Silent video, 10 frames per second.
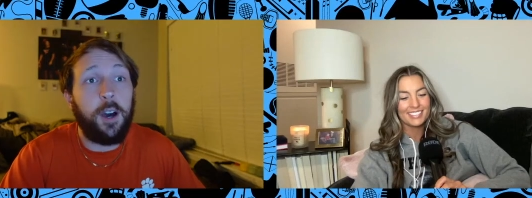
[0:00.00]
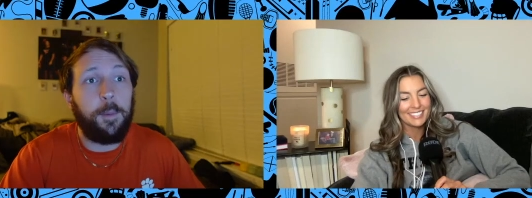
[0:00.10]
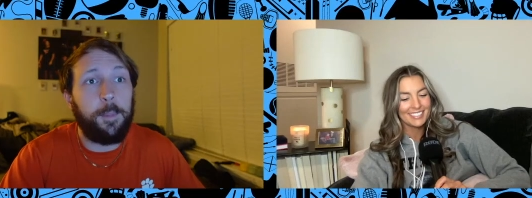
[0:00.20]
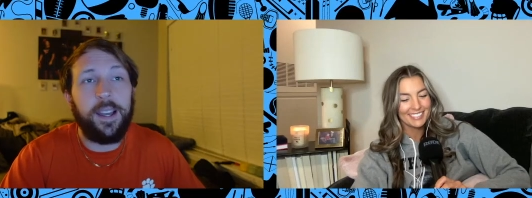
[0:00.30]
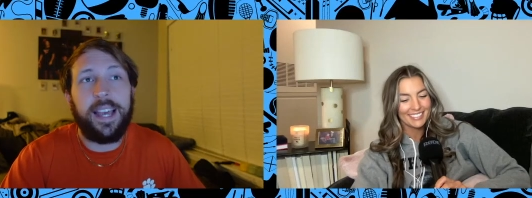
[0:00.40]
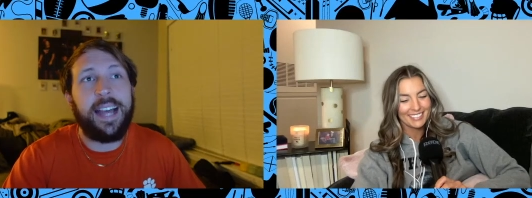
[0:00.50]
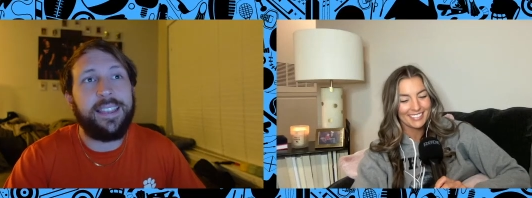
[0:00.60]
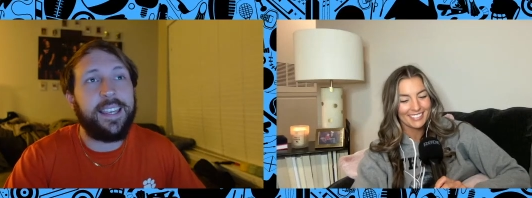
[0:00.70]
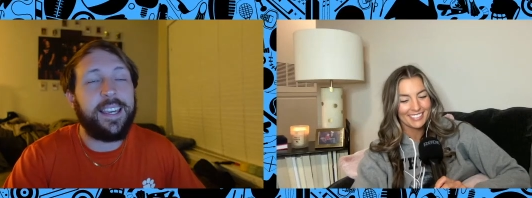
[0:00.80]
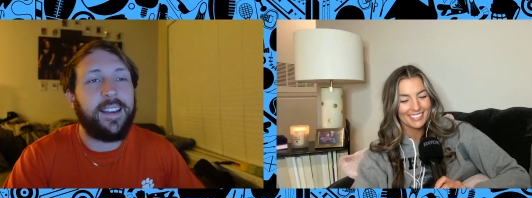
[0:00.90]
Speaker 1: but I think
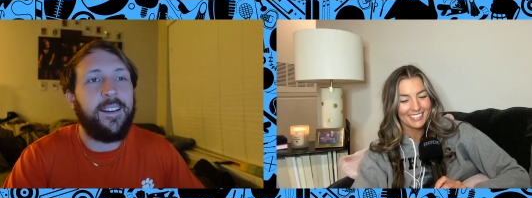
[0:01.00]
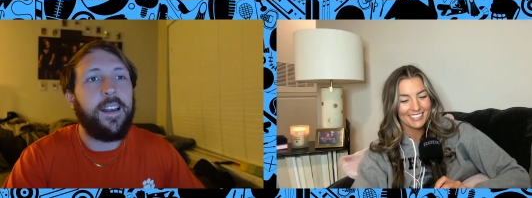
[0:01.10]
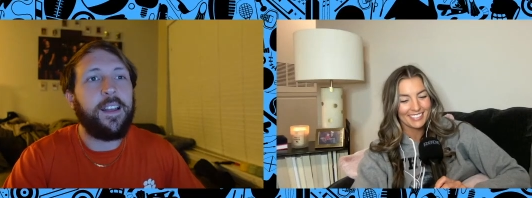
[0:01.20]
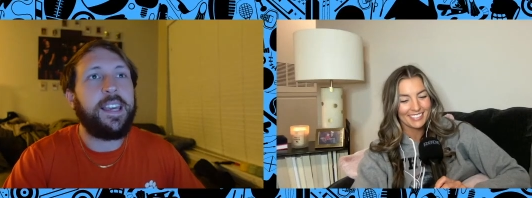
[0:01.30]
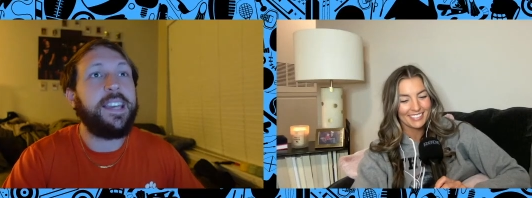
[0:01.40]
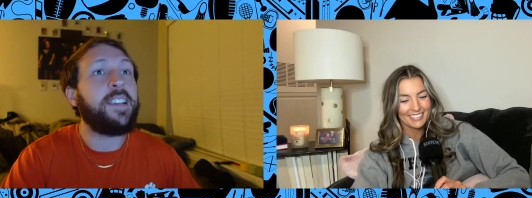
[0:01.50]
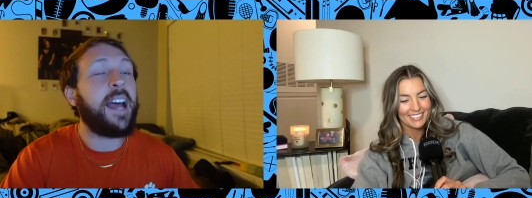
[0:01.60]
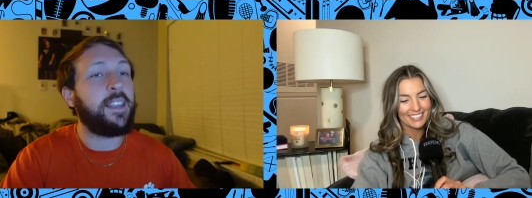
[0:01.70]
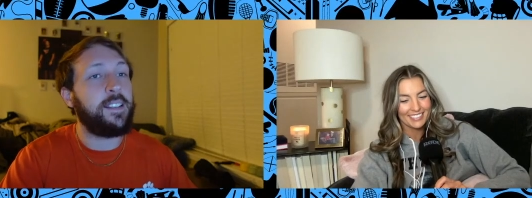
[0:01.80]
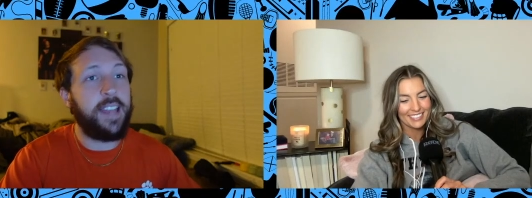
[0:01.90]
he's got the
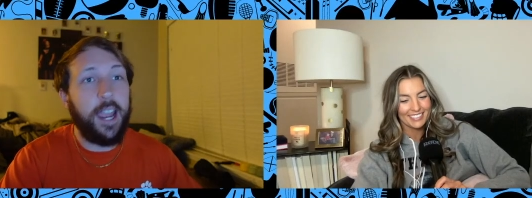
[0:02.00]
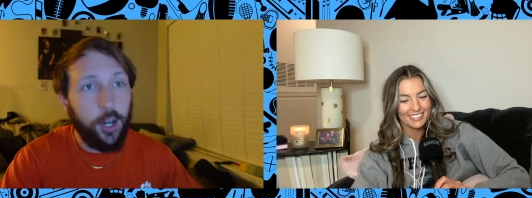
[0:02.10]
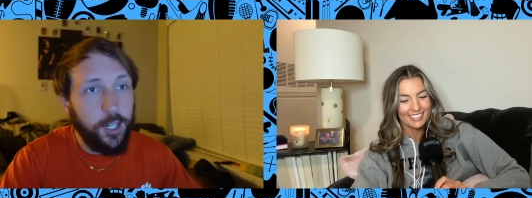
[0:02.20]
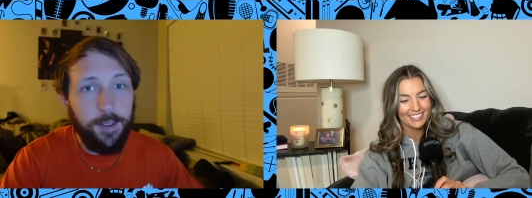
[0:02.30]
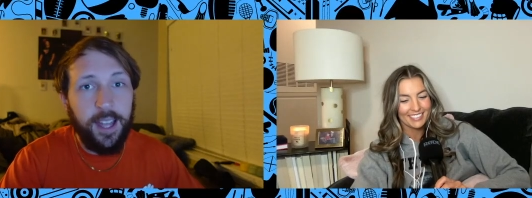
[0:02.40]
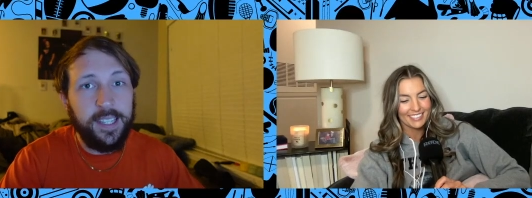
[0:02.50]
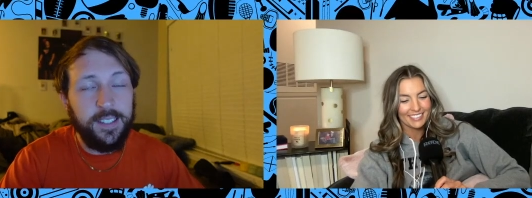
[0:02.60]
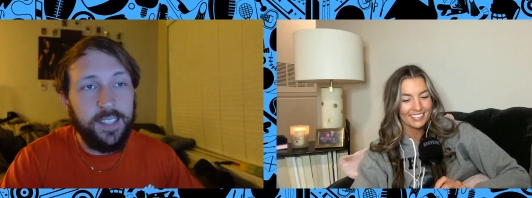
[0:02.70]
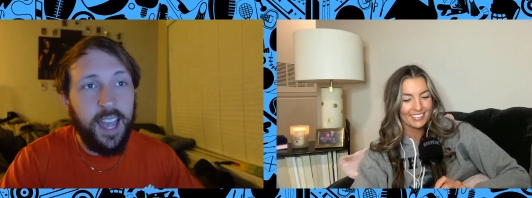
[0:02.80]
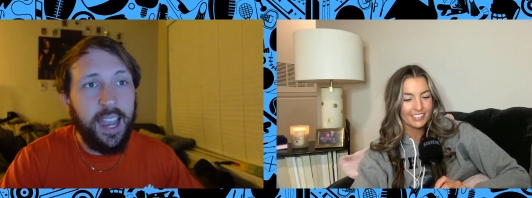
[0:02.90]
narrative on his side.